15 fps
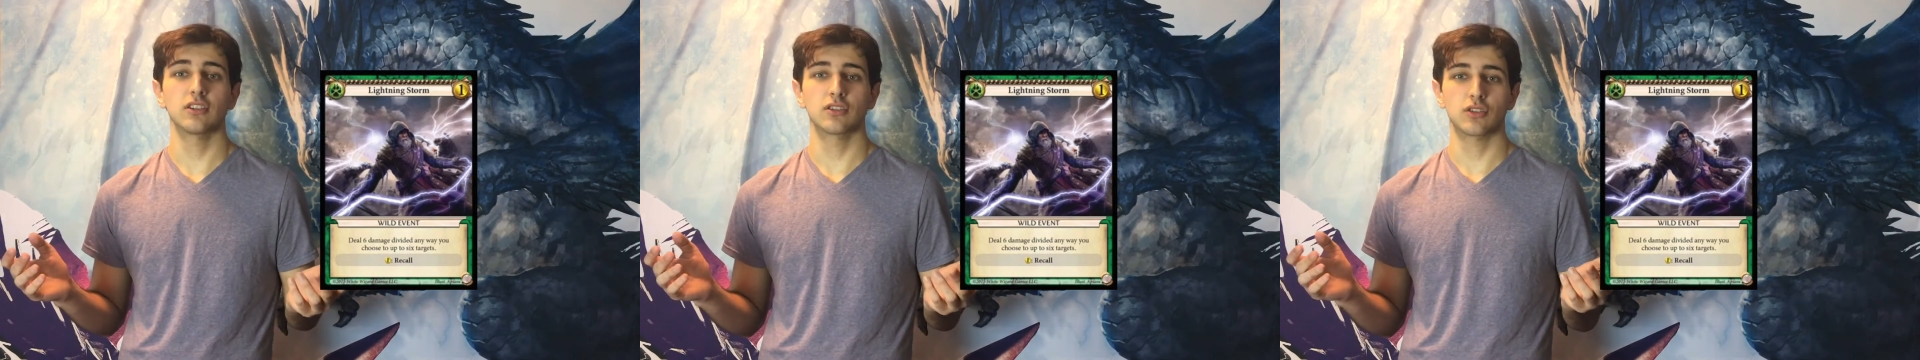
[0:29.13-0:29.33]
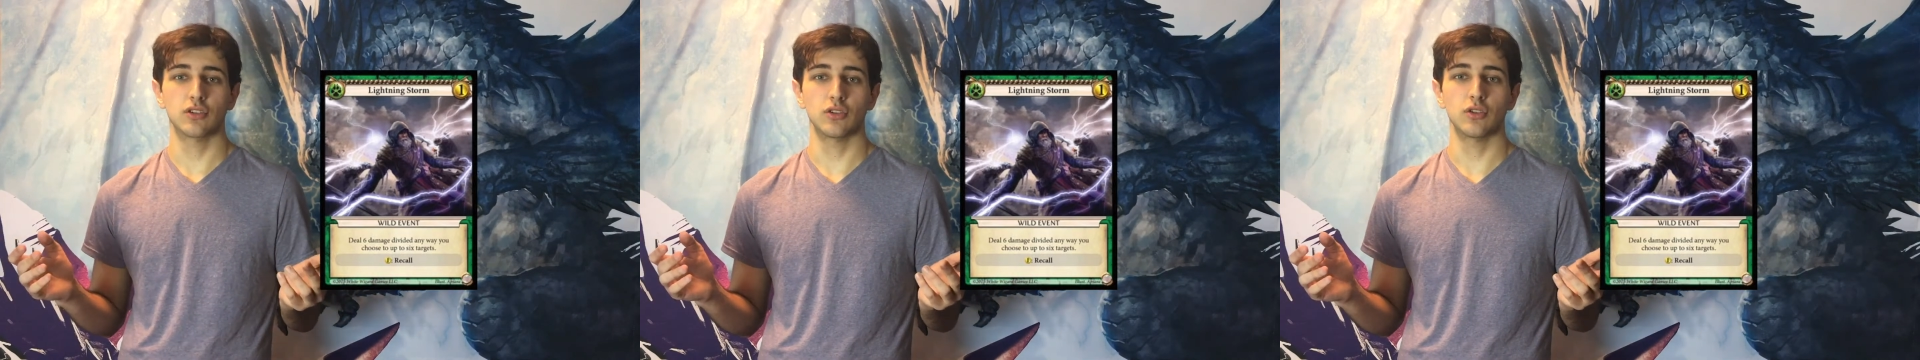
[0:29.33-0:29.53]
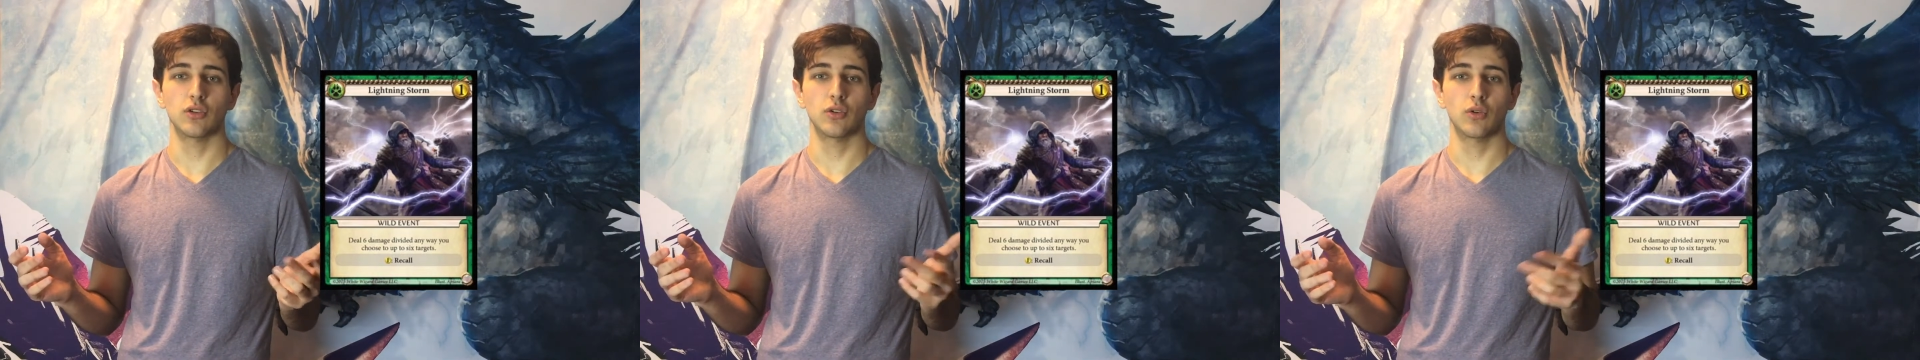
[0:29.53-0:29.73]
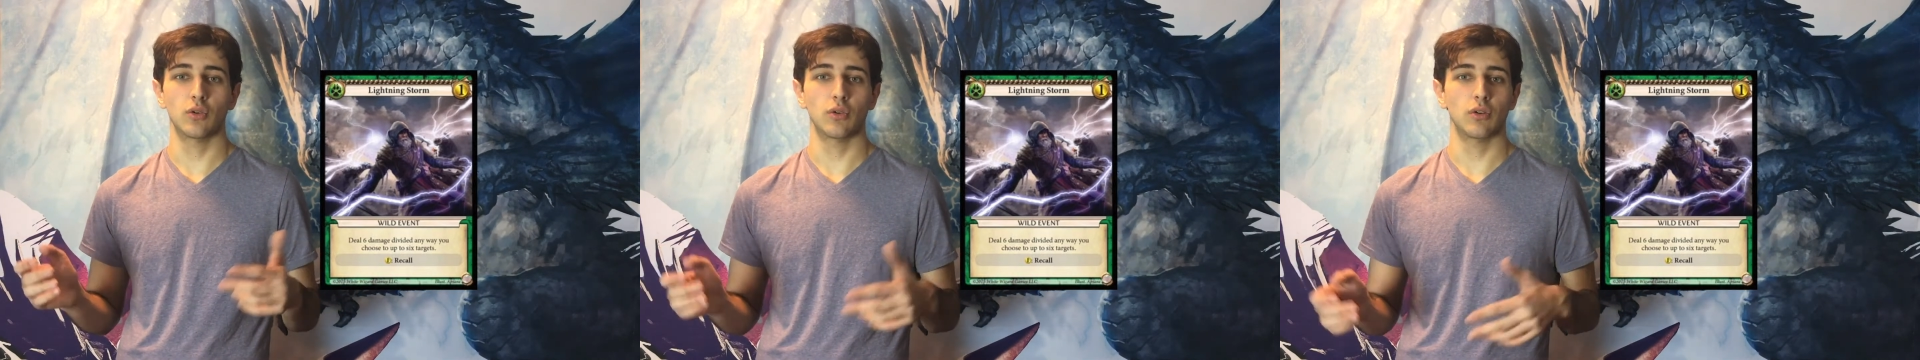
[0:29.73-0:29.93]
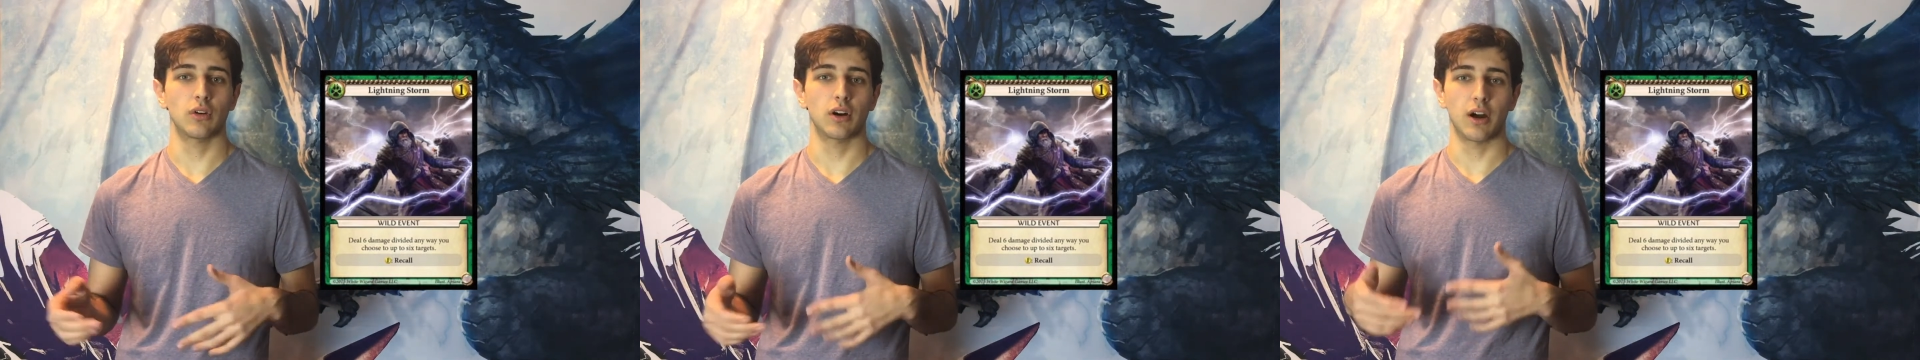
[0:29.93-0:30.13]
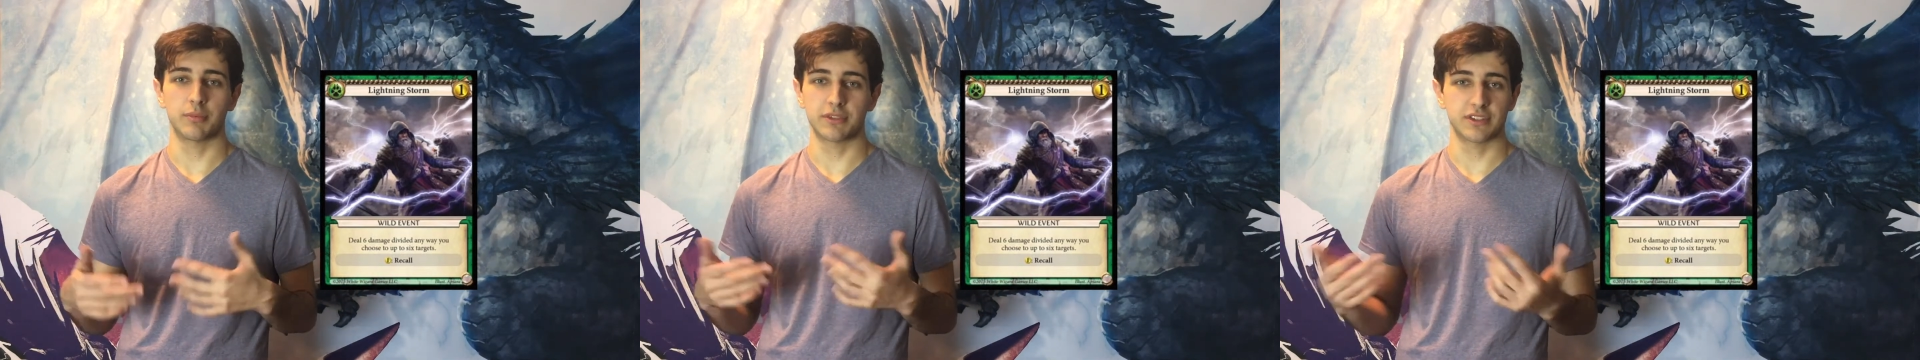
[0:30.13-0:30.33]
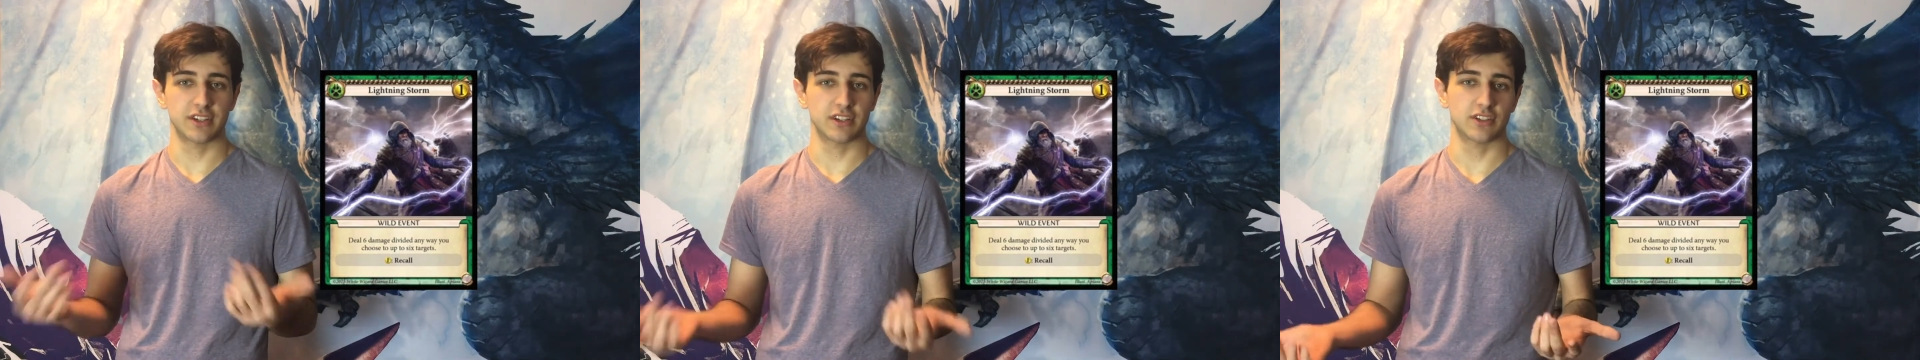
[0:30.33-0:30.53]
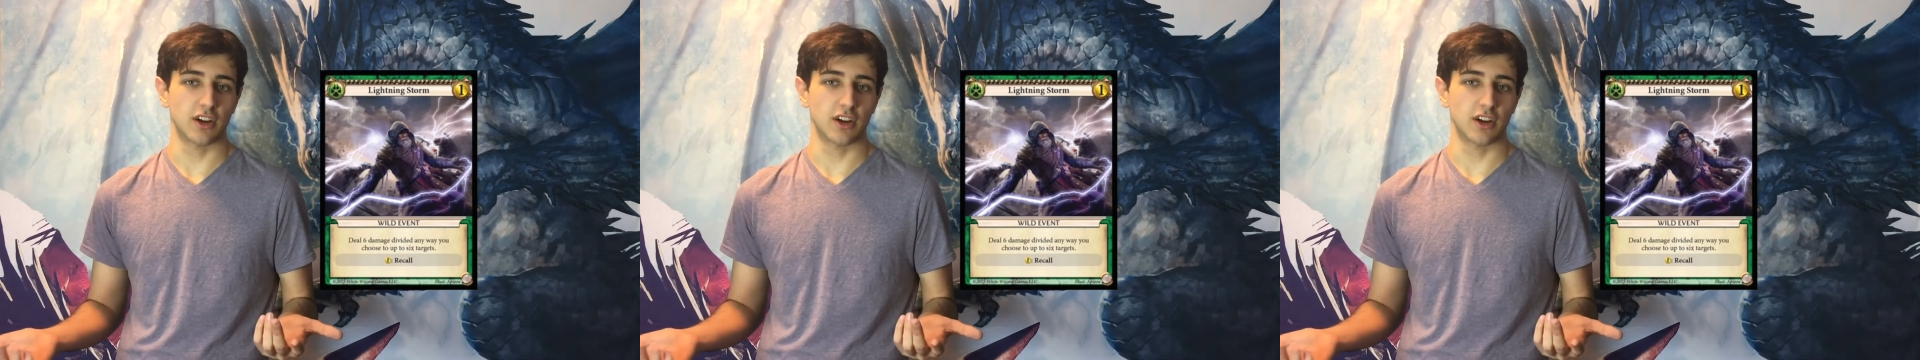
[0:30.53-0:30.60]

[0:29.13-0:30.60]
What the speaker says: to up to 6